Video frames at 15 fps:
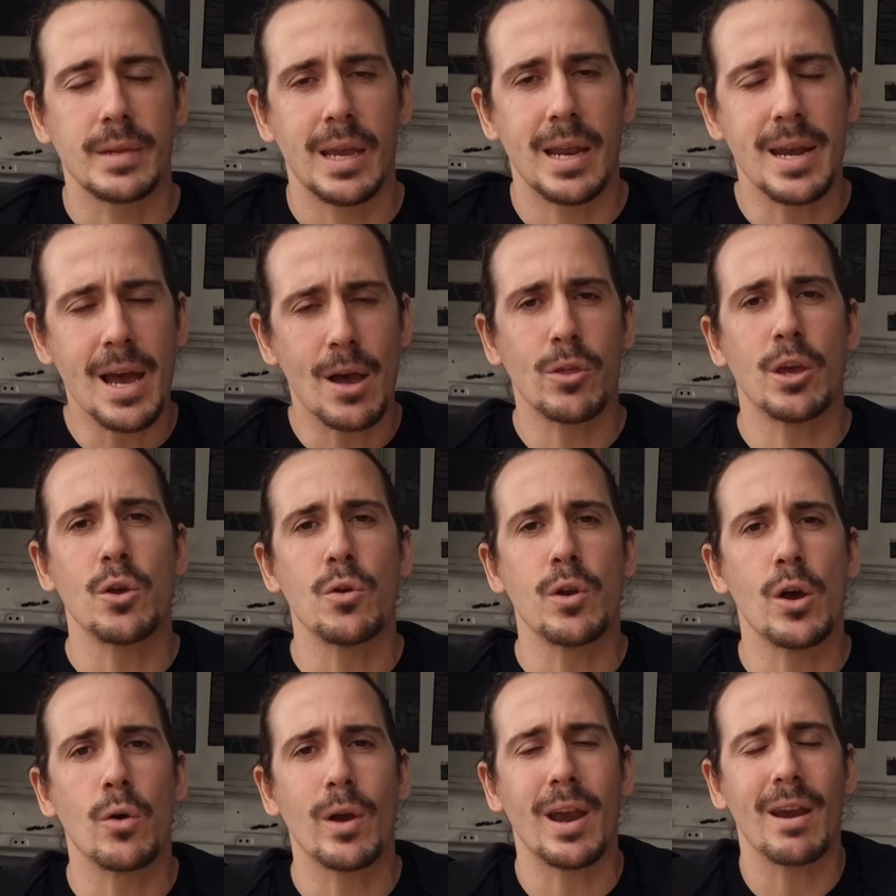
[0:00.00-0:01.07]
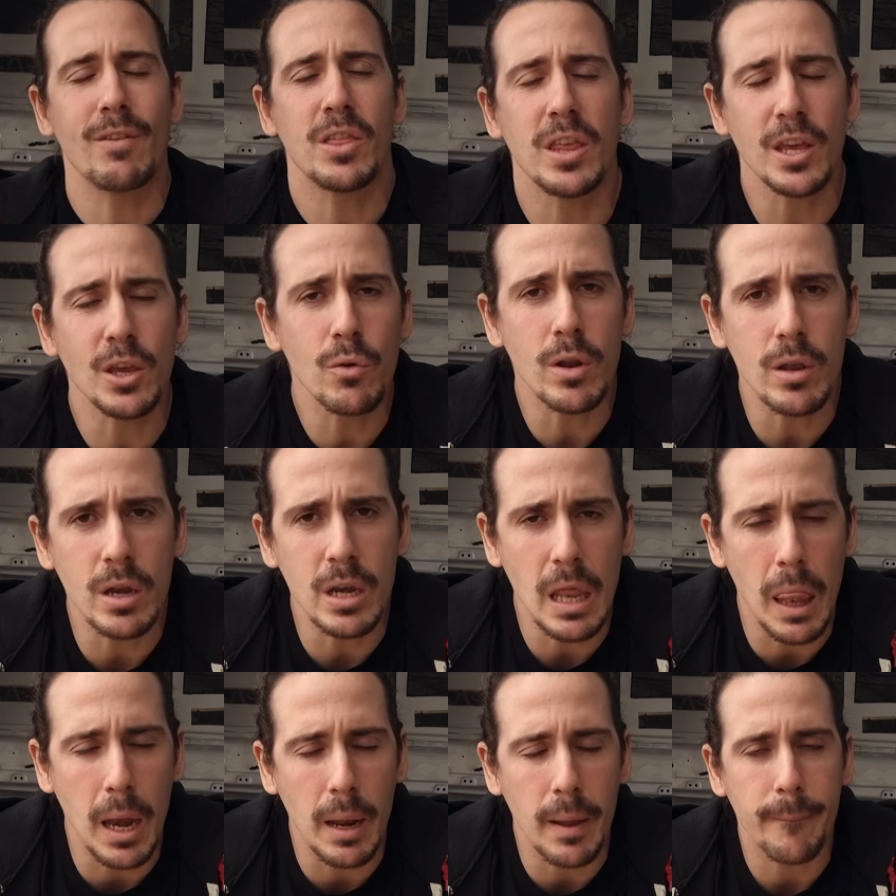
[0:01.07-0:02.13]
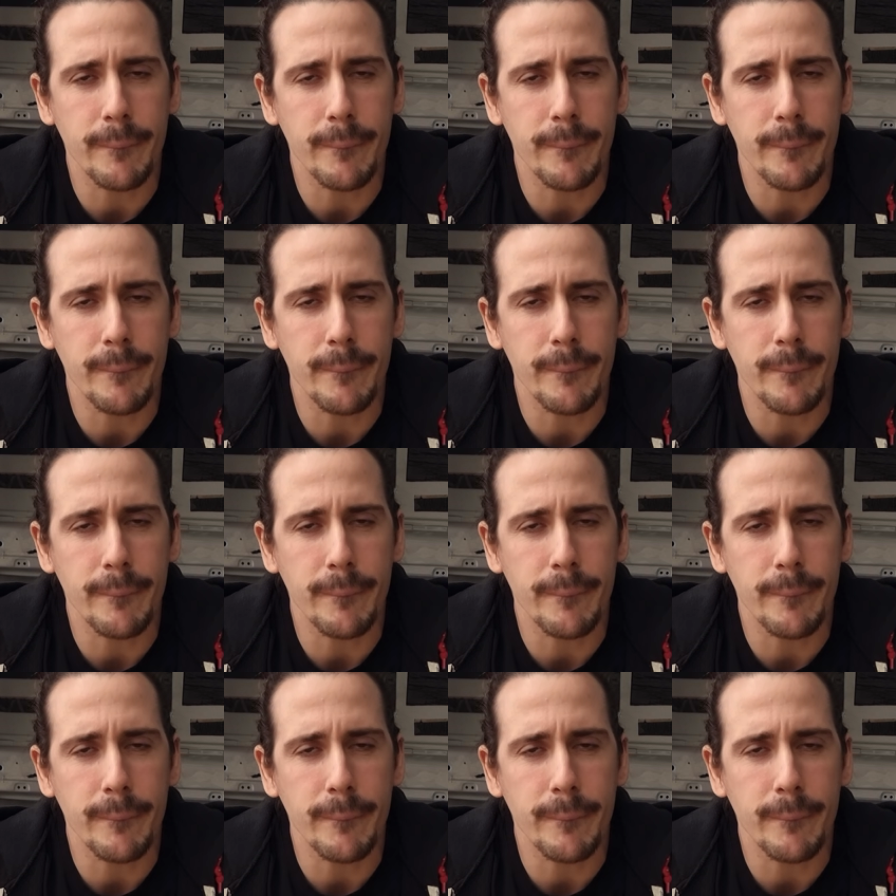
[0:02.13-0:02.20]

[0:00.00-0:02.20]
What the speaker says: And now that you know everything you need...